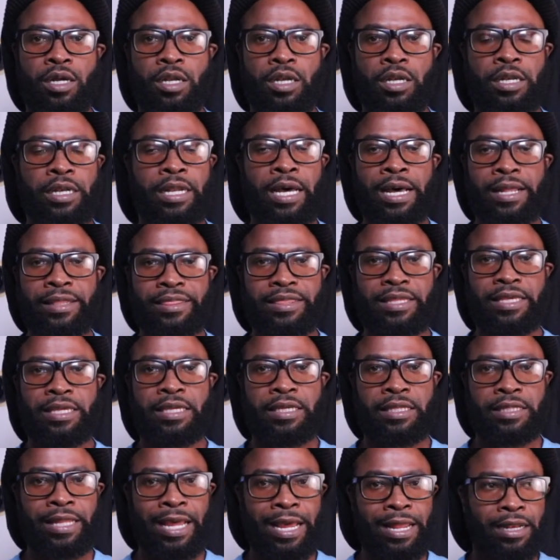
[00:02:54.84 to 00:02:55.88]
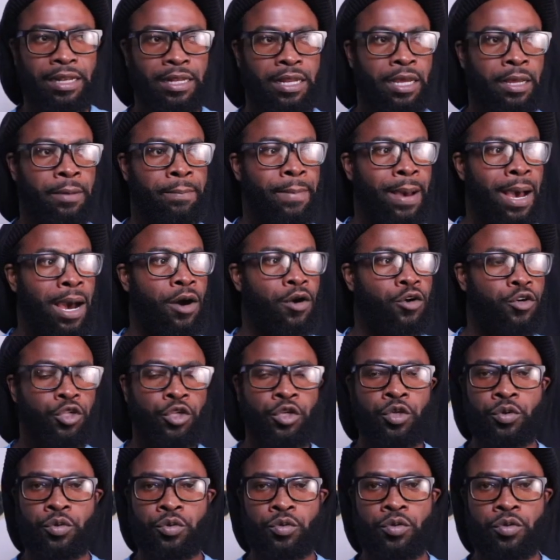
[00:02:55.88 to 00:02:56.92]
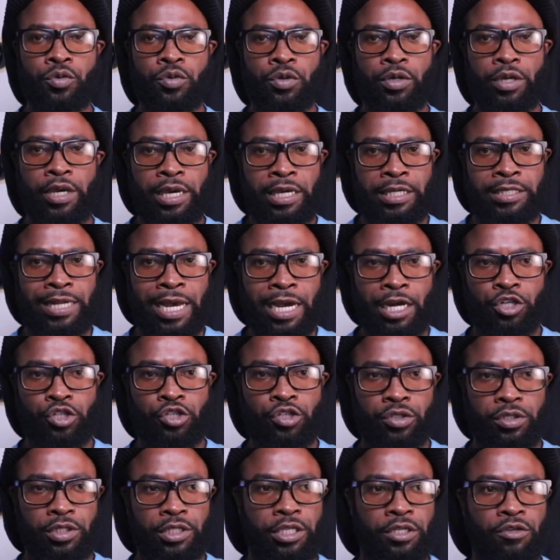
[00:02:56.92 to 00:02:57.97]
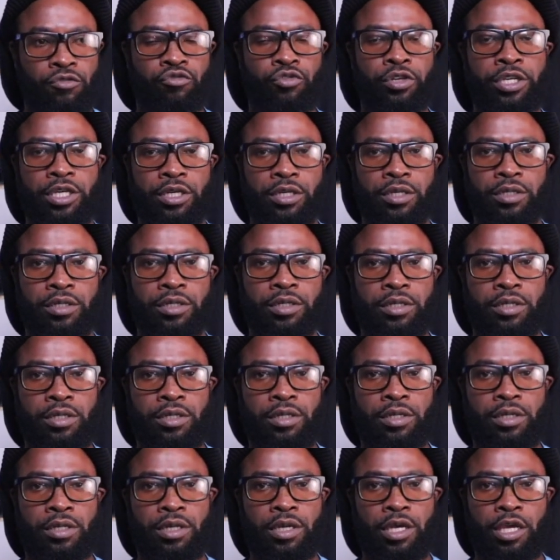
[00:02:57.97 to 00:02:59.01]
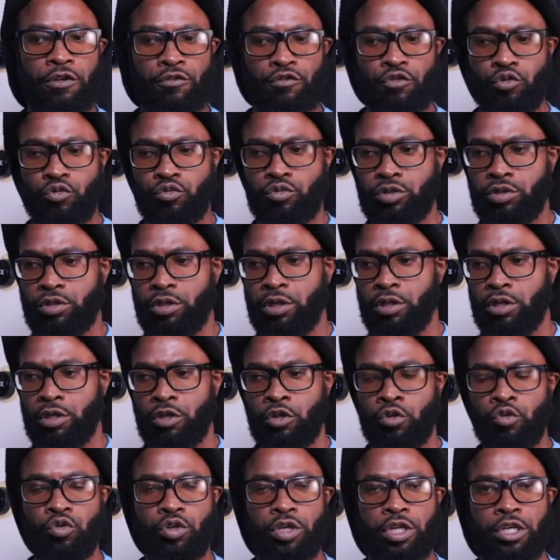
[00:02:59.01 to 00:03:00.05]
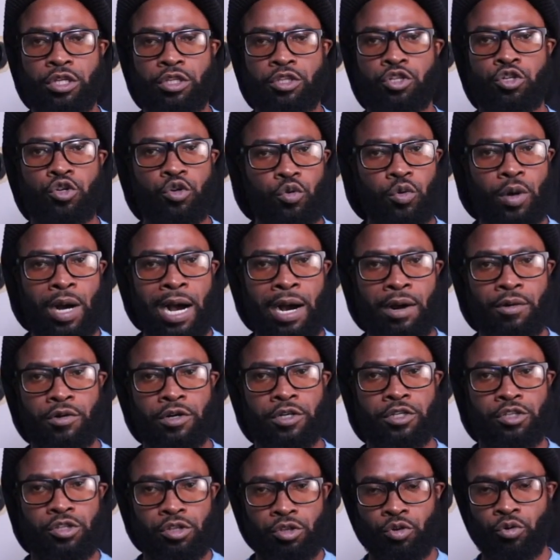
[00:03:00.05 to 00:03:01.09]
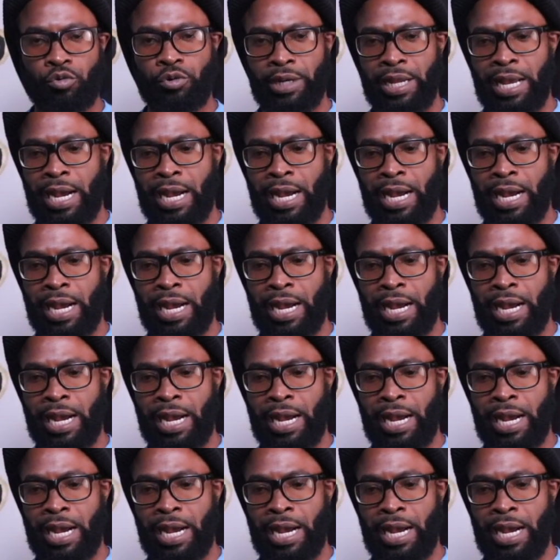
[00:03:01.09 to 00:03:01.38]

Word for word: nothing that about you is actually real if you you need 2 hours, 3